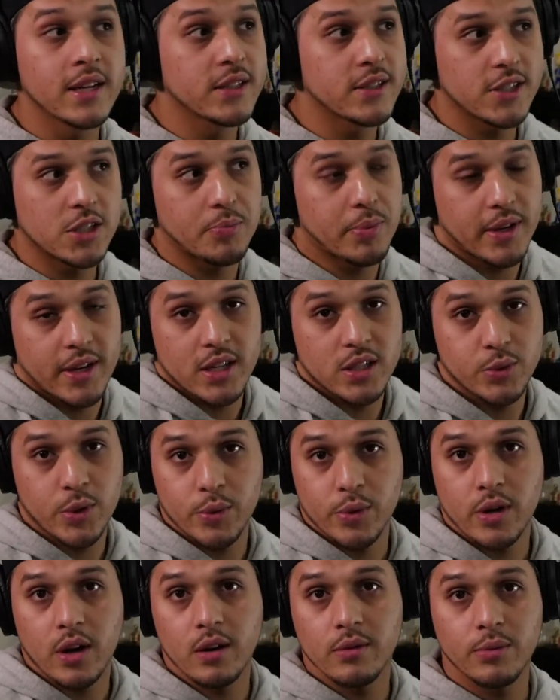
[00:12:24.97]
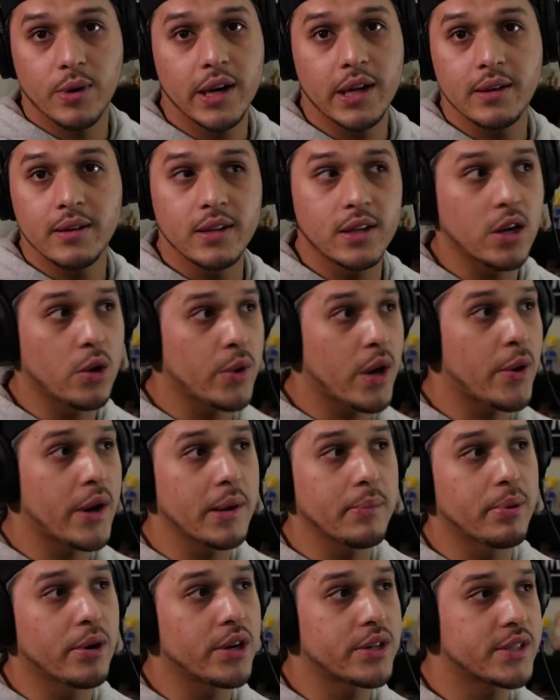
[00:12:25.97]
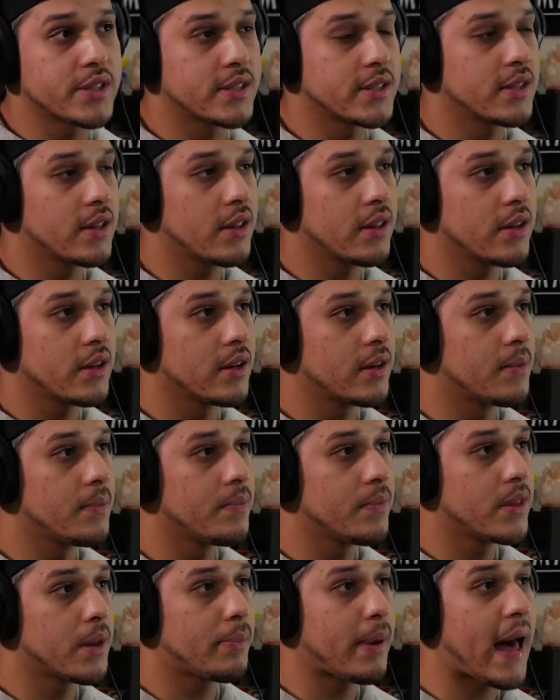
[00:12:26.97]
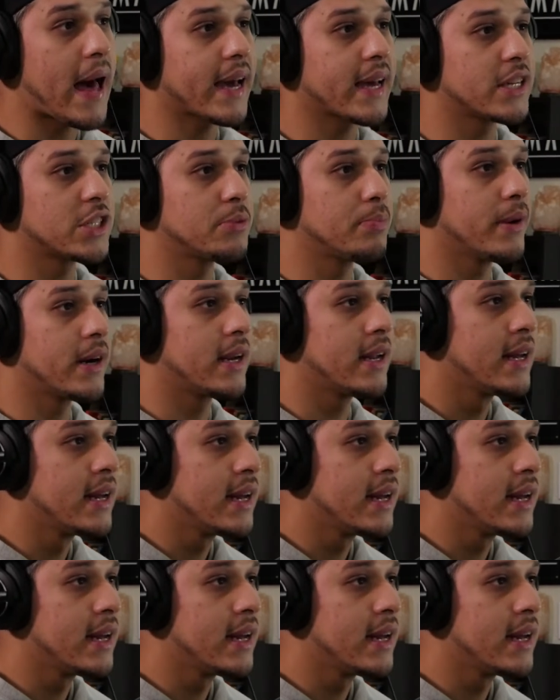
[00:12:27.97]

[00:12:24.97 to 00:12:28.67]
just because we were already, you know, we already purchased the package. But